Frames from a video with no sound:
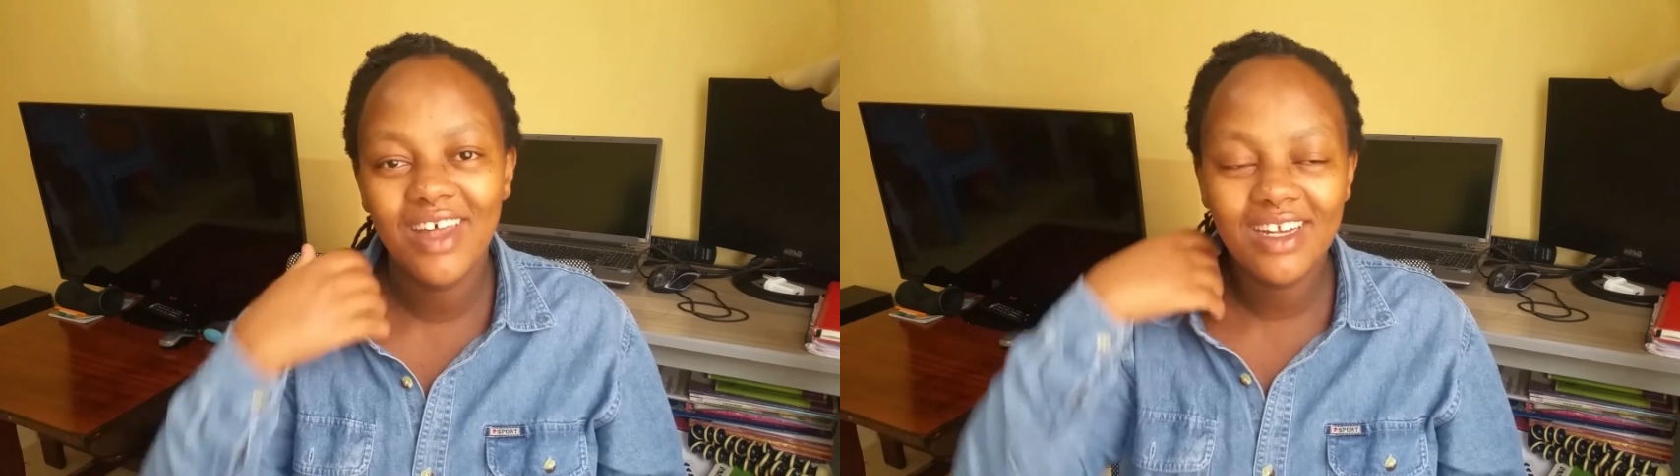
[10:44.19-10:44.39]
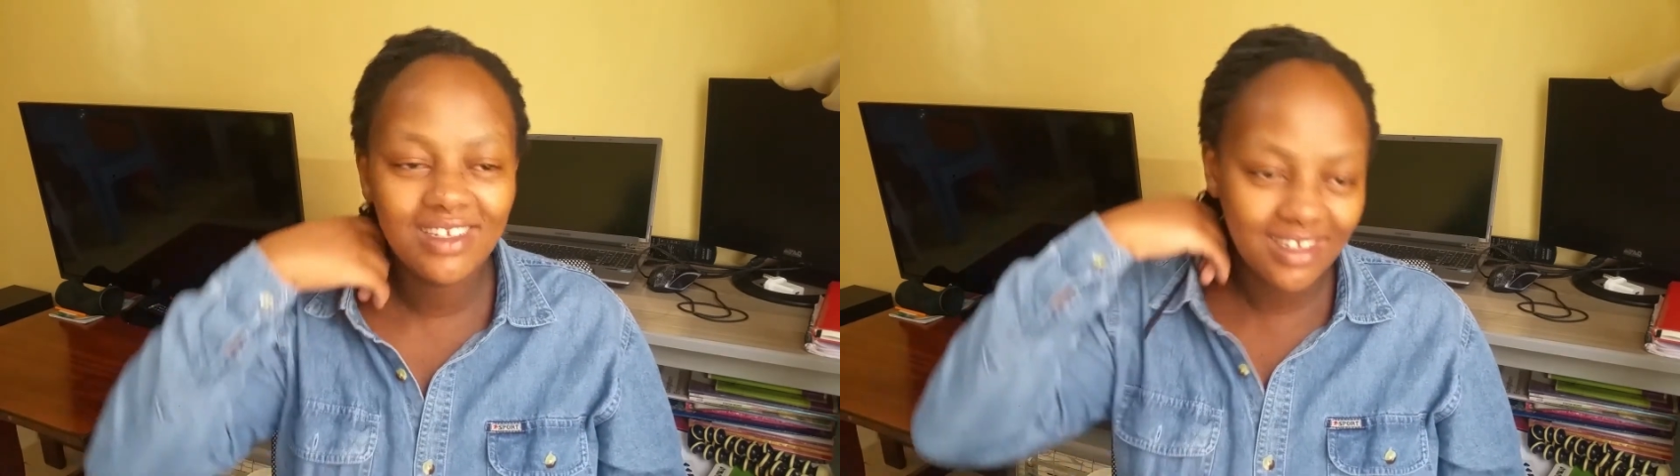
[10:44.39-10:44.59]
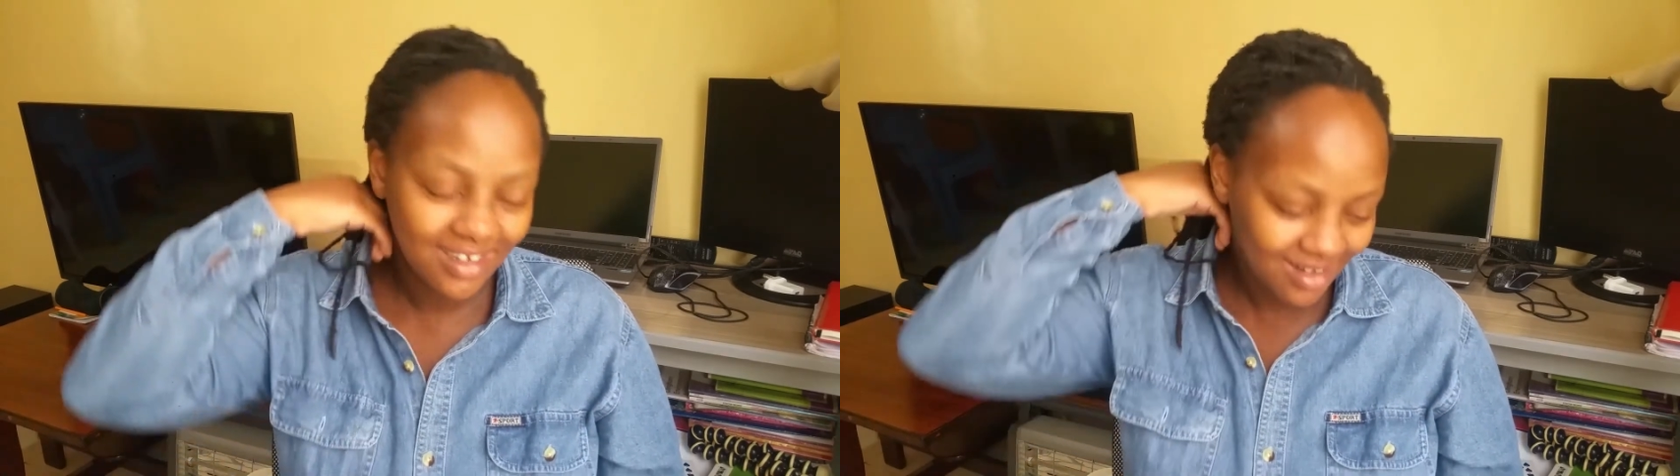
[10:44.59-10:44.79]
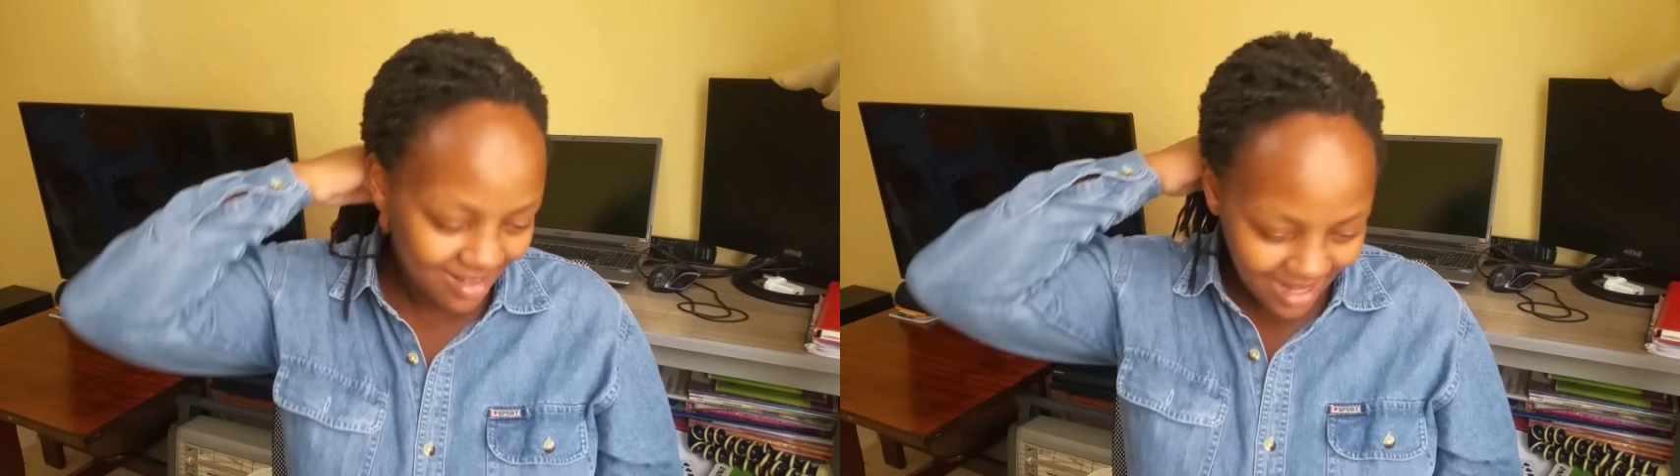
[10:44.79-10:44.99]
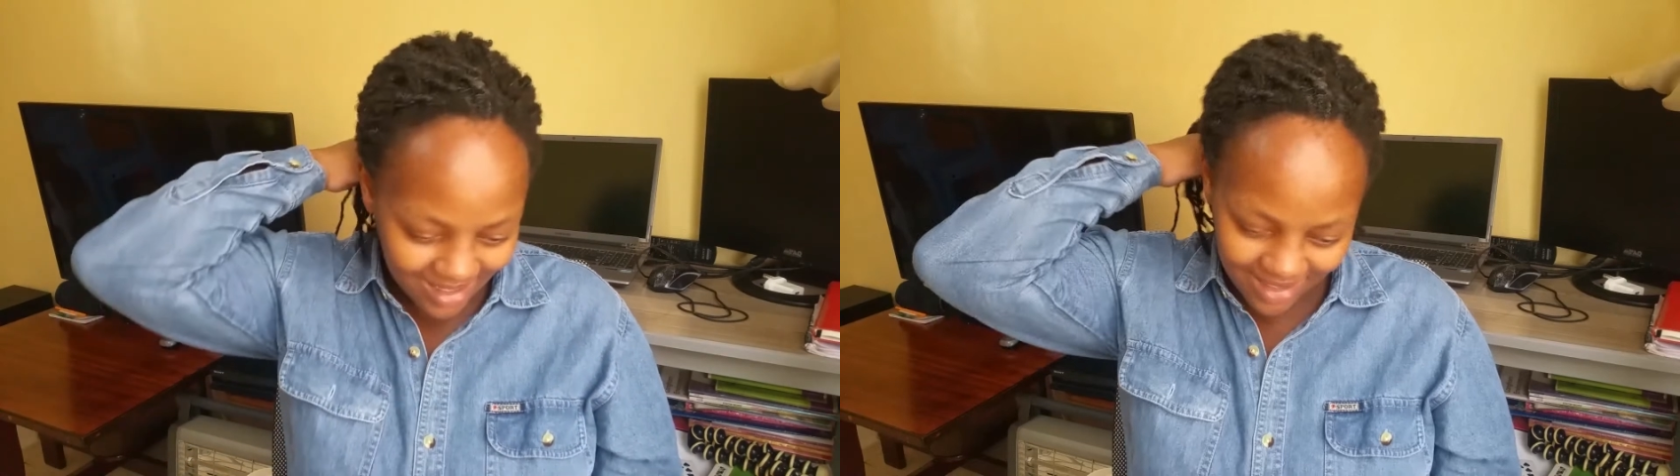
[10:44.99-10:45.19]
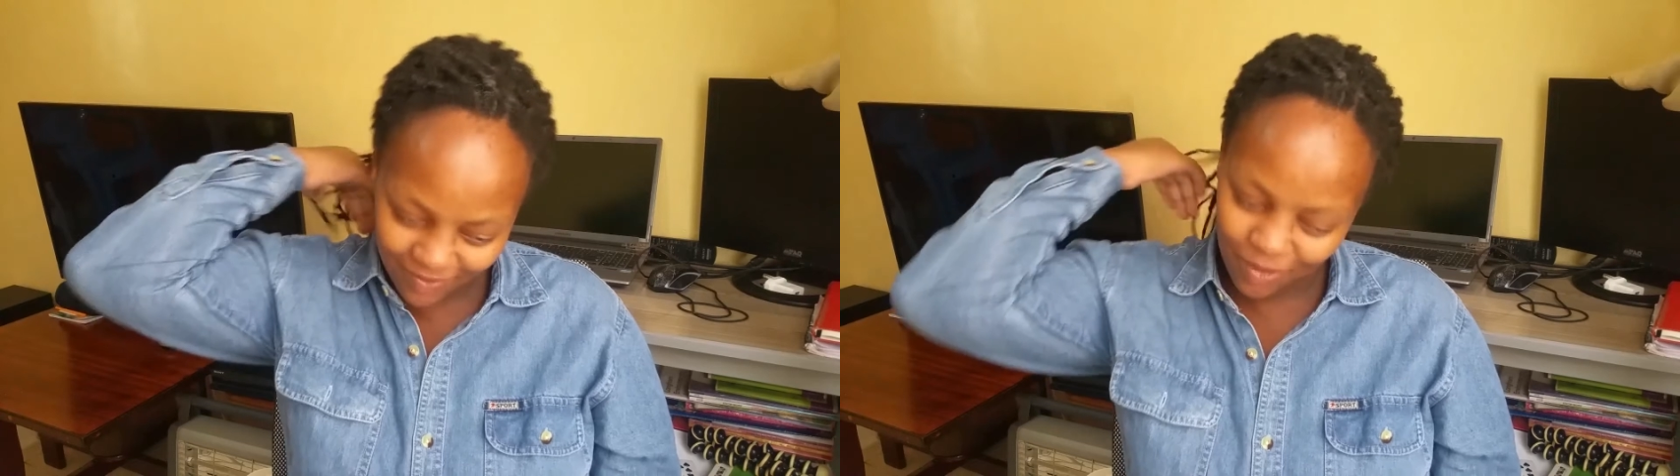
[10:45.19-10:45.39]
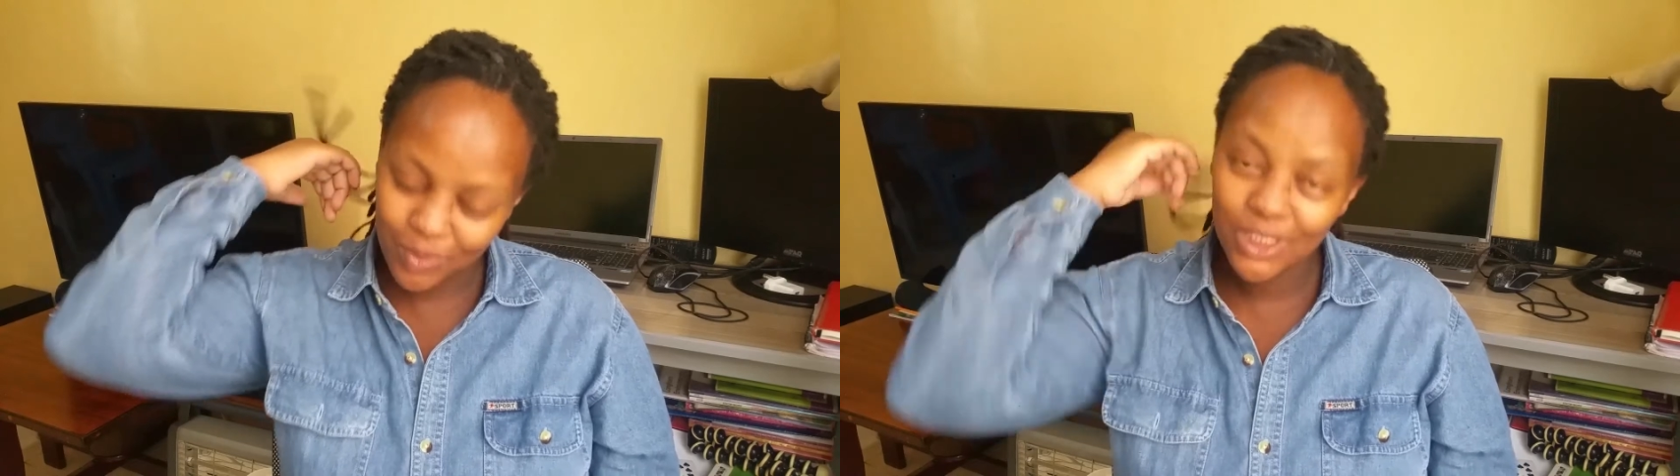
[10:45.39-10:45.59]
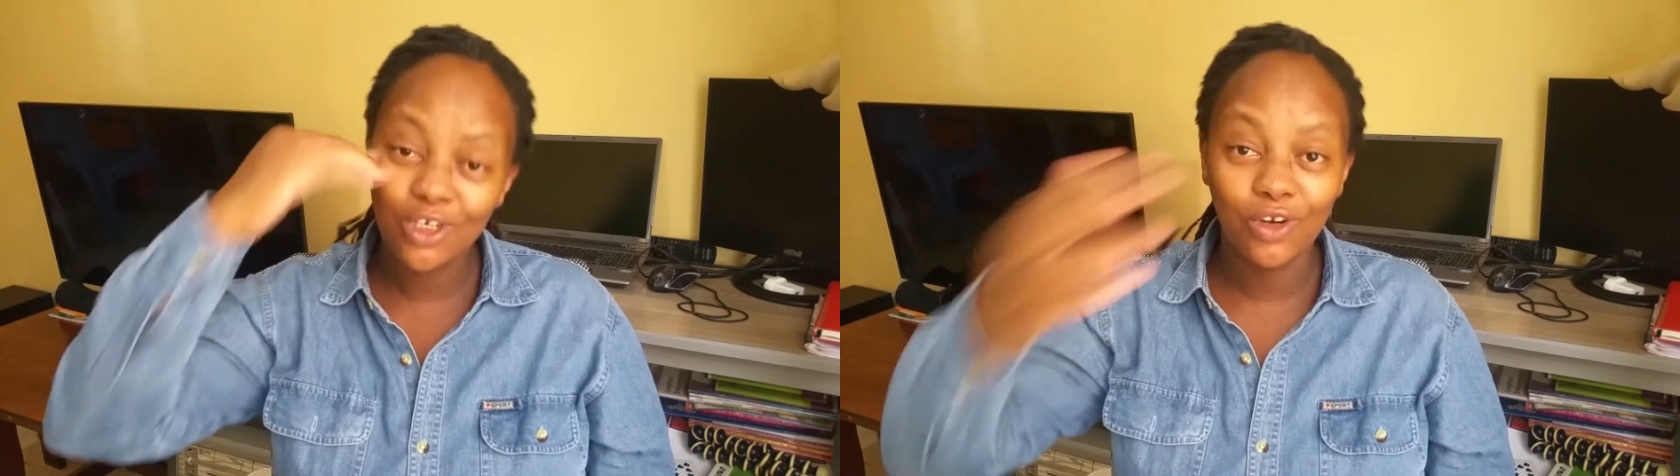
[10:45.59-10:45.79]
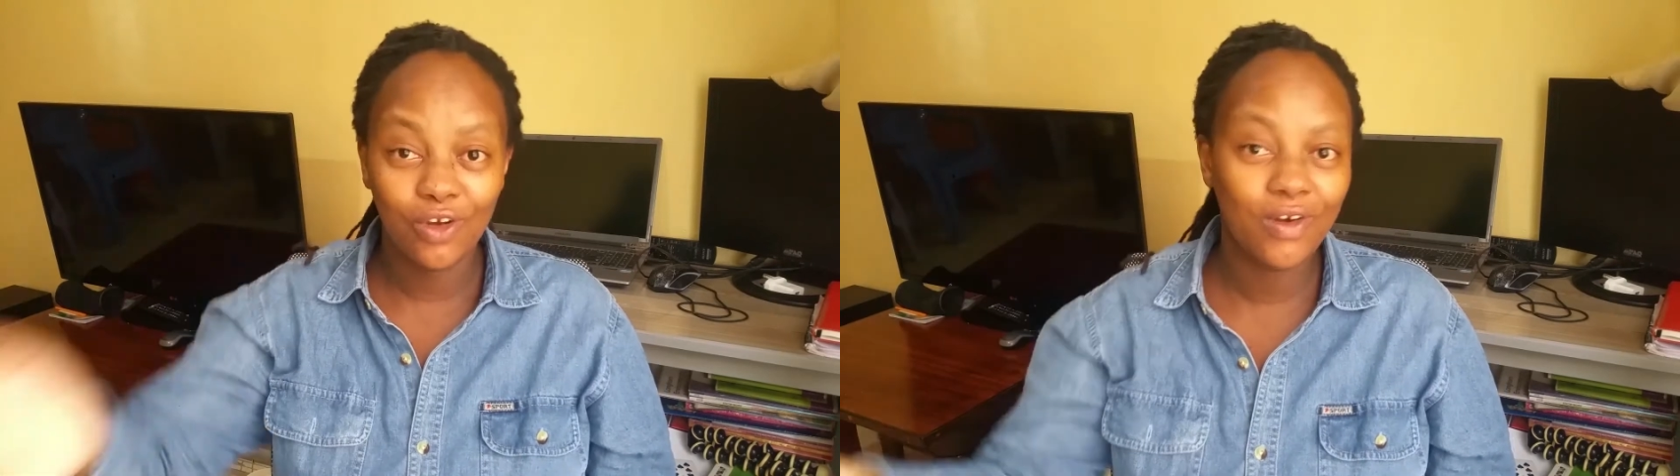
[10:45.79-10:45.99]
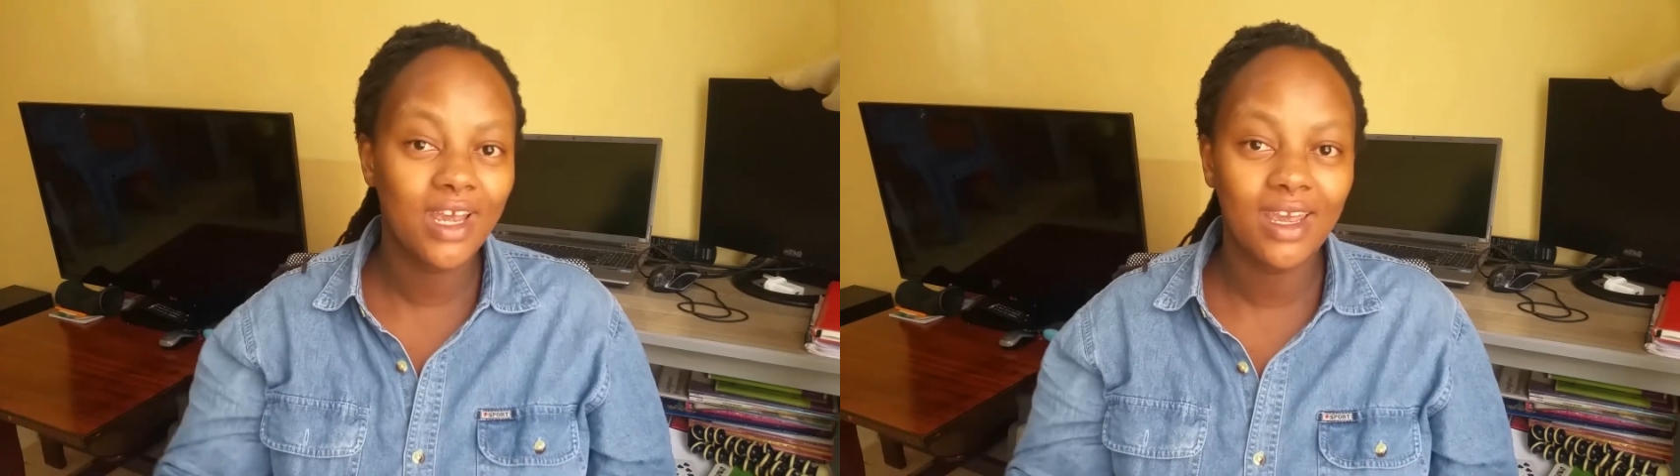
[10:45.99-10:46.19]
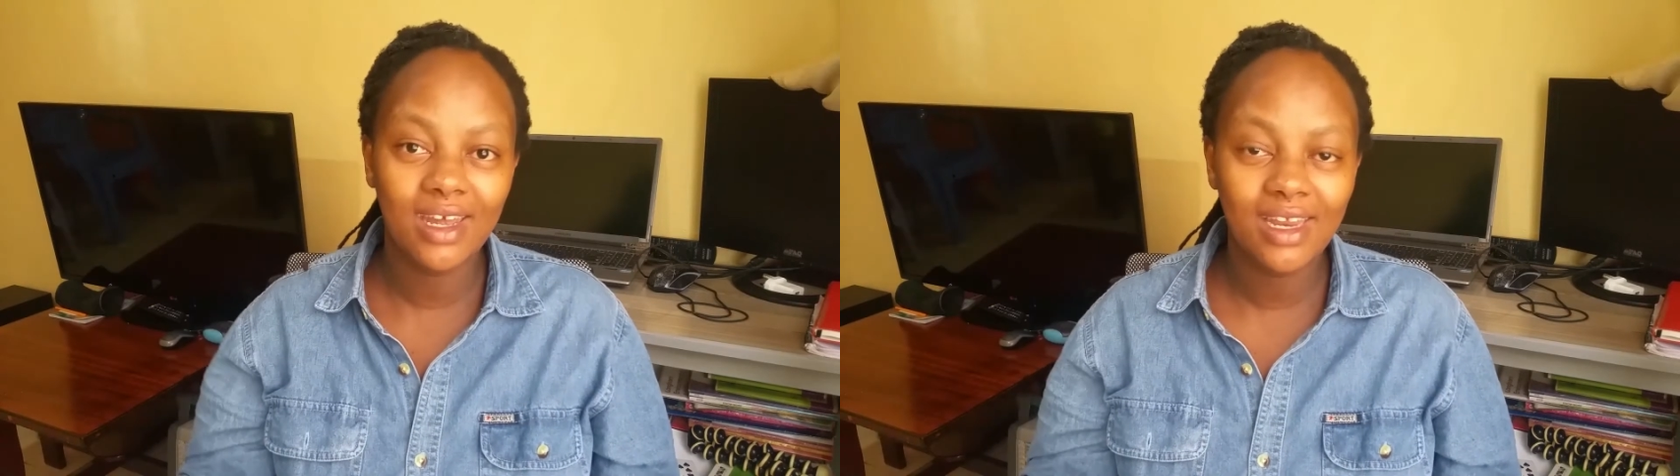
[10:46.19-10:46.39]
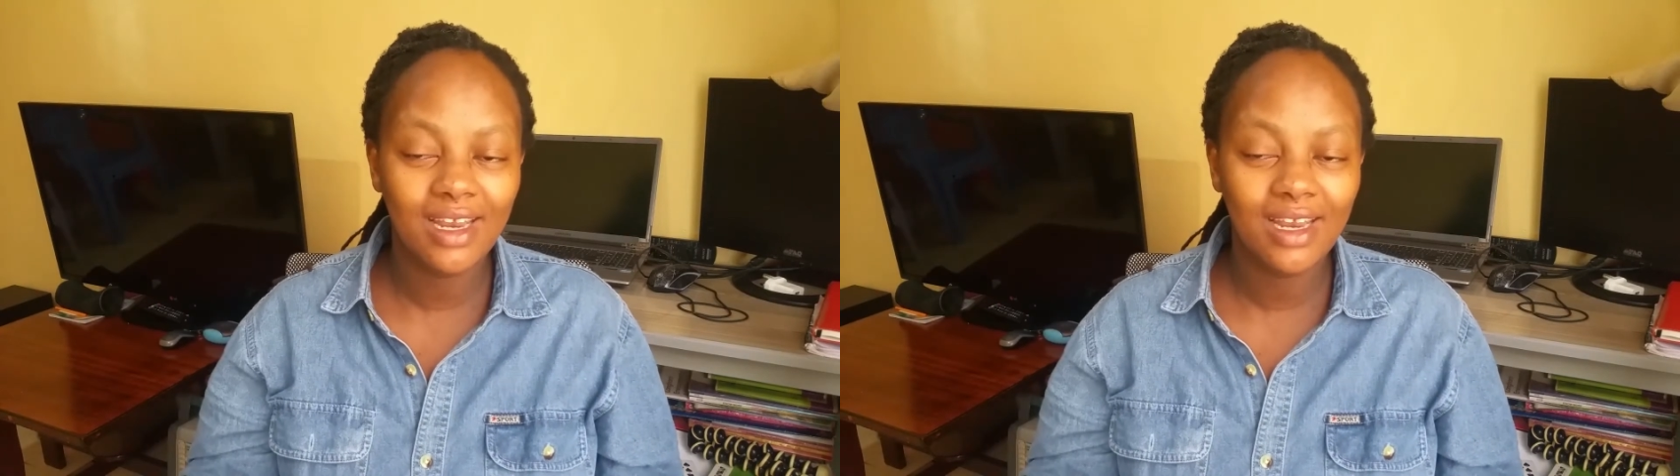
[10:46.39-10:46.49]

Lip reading: that information going in,